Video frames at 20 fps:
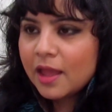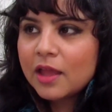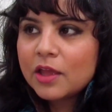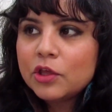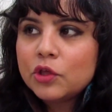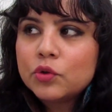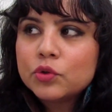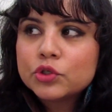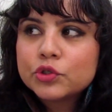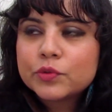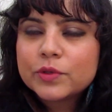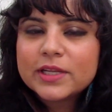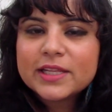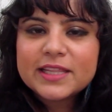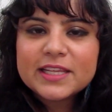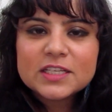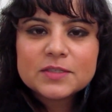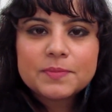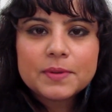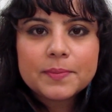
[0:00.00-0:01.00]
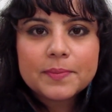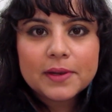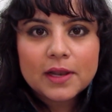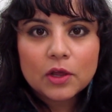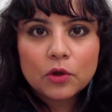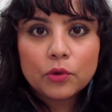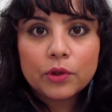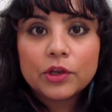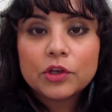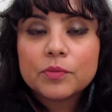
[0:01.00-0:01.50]
Usually these people
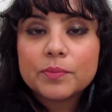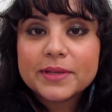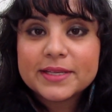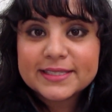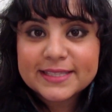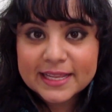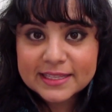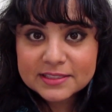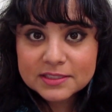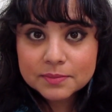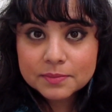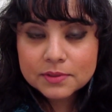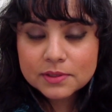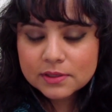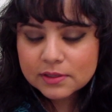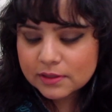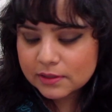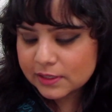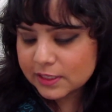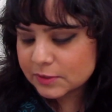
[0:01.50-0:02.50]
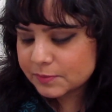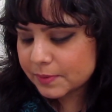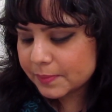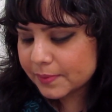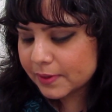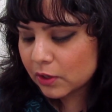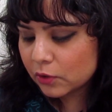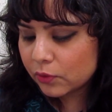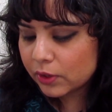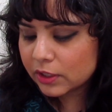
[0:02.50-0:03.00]
are going to be sensible. These
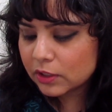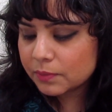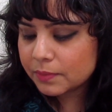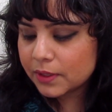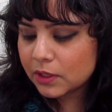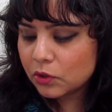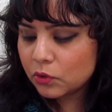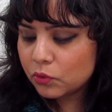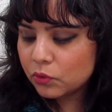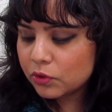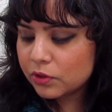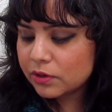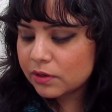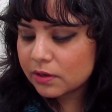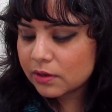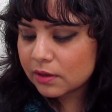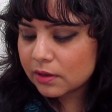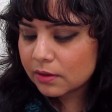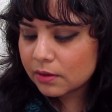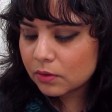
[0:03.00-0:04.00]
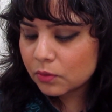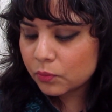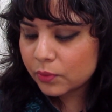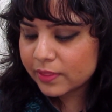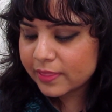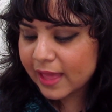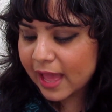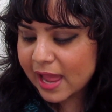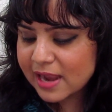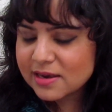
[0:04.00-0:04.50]
people are going to be good
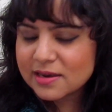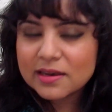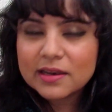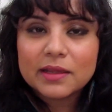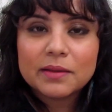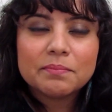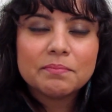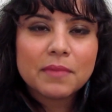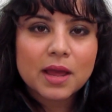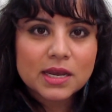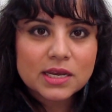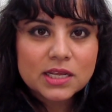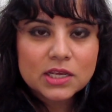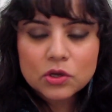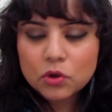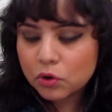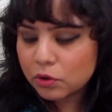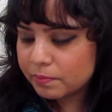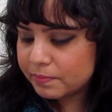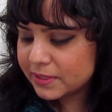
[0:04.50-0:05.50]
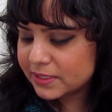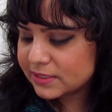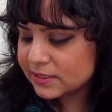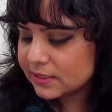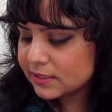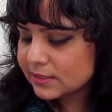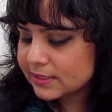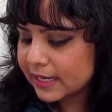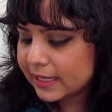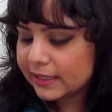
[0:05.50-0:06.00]
with handling money or
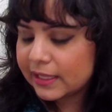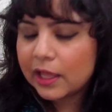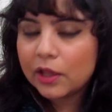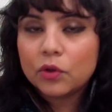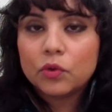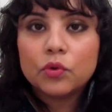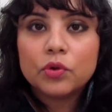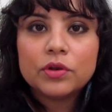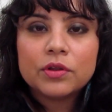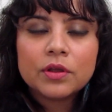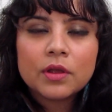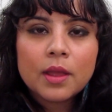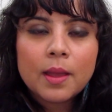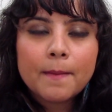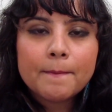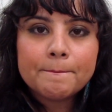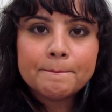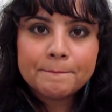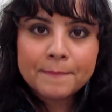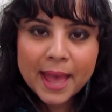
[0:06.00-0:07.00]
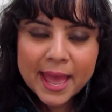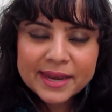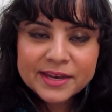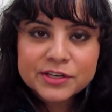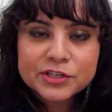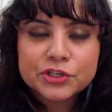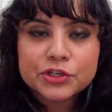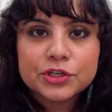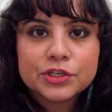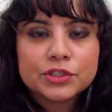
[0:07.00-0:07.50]
business, like they're good
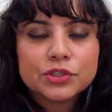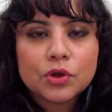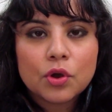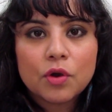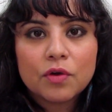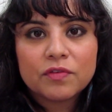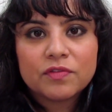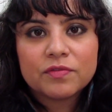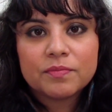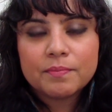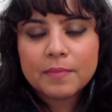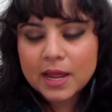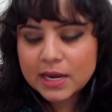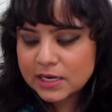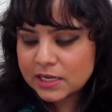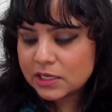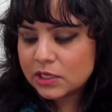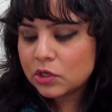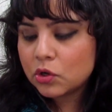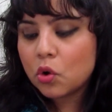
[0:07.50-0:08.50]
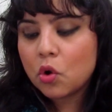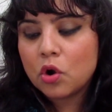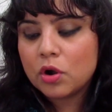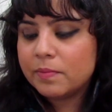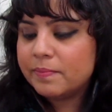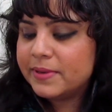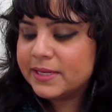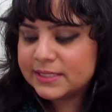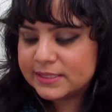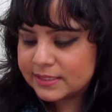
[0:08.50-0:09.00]
managers of money or
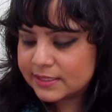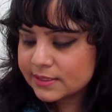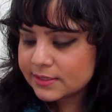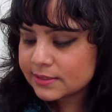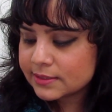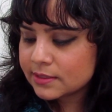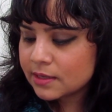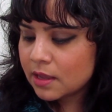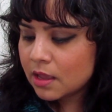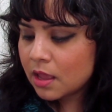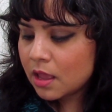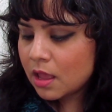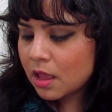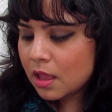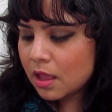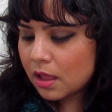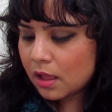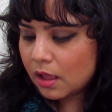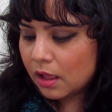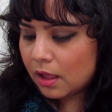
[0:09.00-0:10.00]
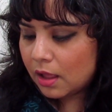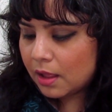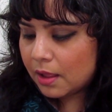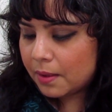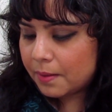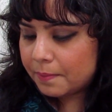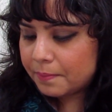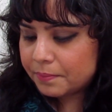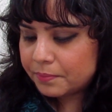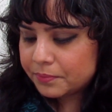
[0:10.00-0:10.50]
business,
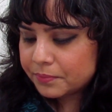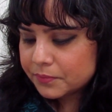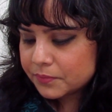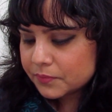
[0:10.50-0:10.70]
and